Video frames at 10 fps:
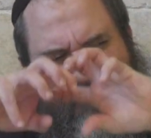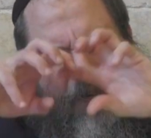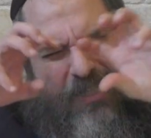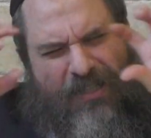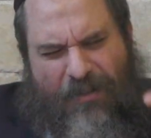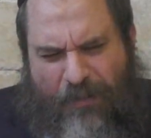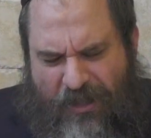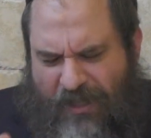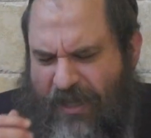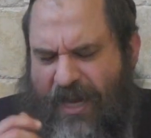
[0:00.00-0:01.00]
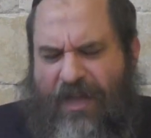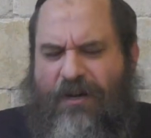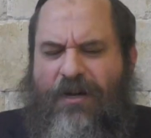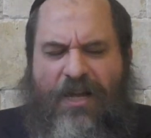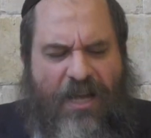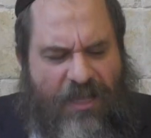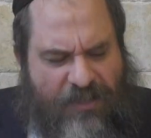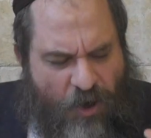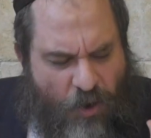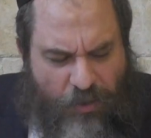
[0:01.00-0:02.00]
pieces of the puzzle together.
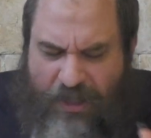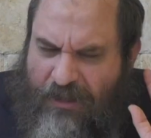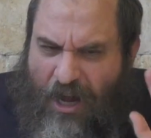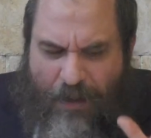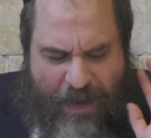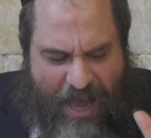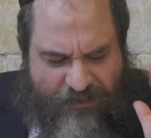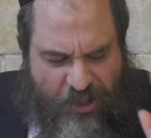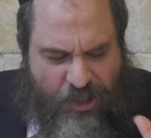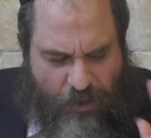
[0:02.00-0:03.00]
It's the only time we have such a